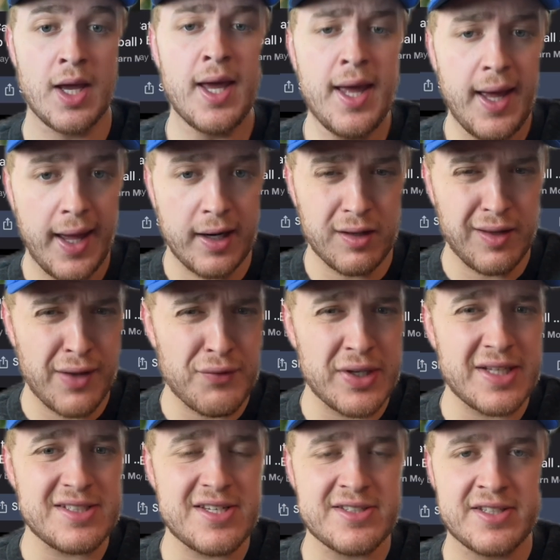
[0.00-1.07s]
this is definitely a
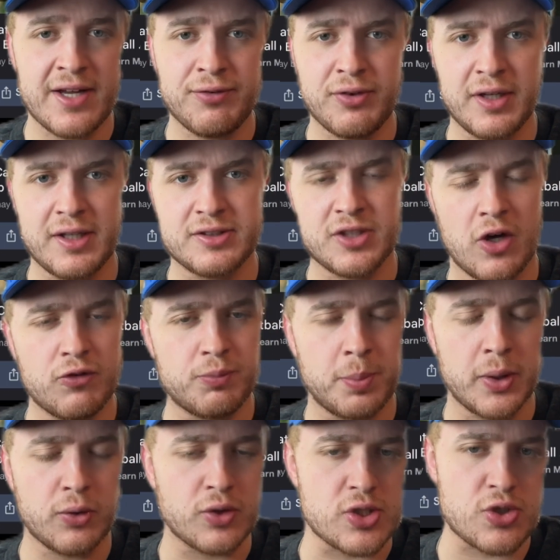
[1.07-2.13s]
tough pill to swallow
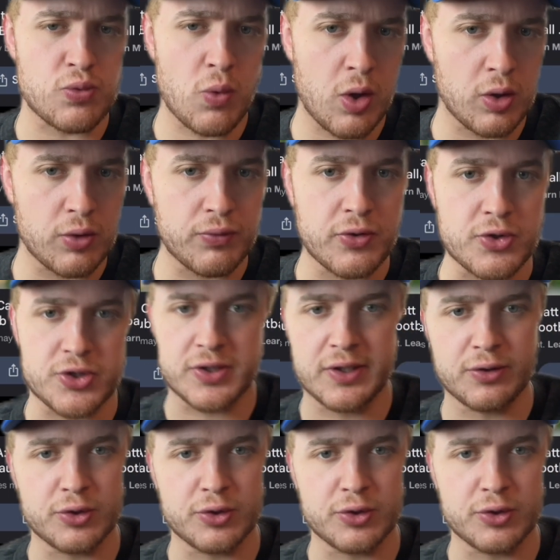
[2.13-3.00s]
for Steelers fans.